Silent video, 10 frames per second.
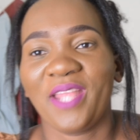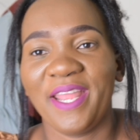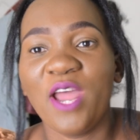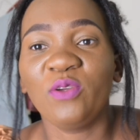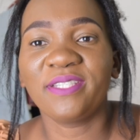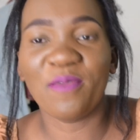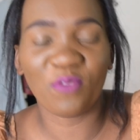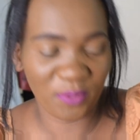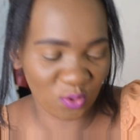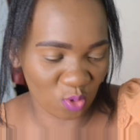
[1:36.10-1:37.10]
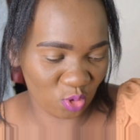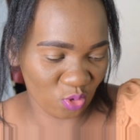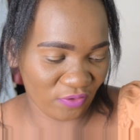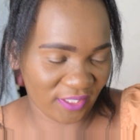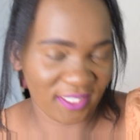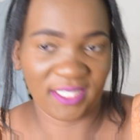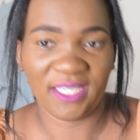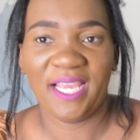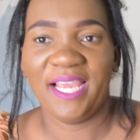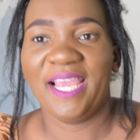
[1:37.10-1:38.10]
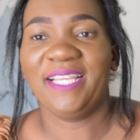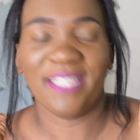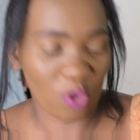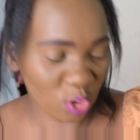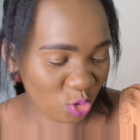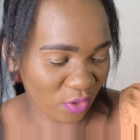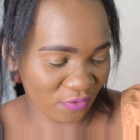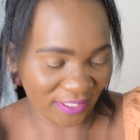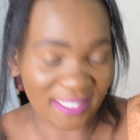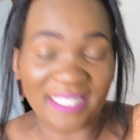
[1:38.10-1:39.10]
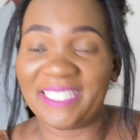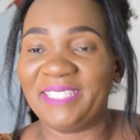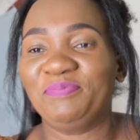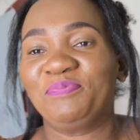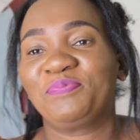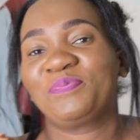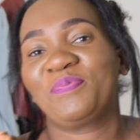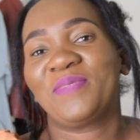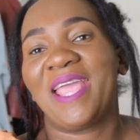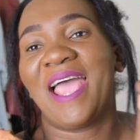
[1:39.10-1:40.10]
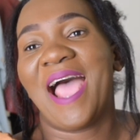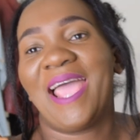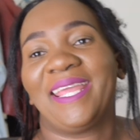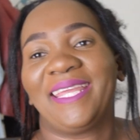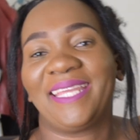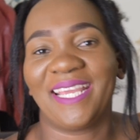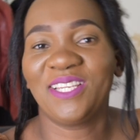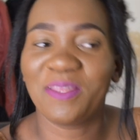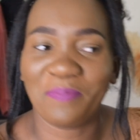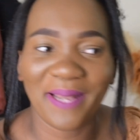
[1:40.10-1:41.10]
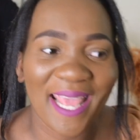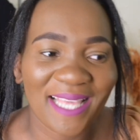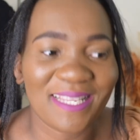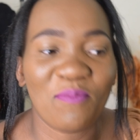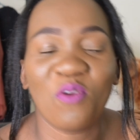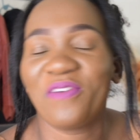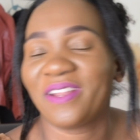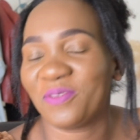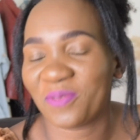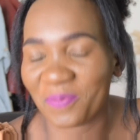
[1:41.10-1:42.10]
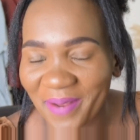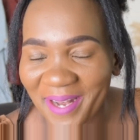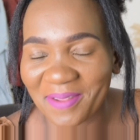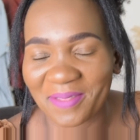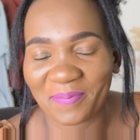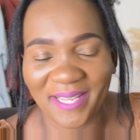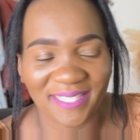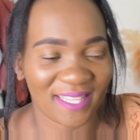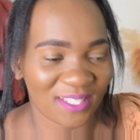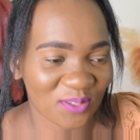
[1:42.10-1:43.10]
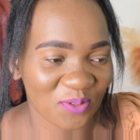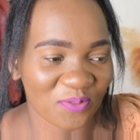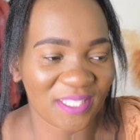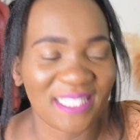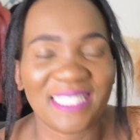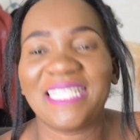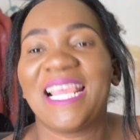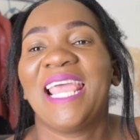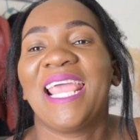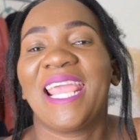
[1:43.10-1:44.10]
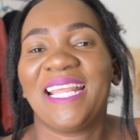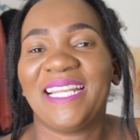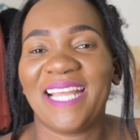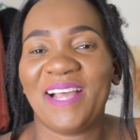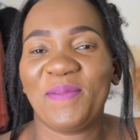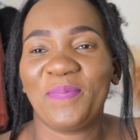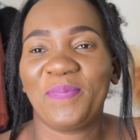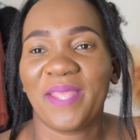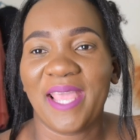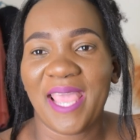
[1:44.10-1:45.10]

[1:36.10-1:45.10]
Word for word: now it's time for me to go to university as i go to university i get the place i'm offered the, the place at this university and um,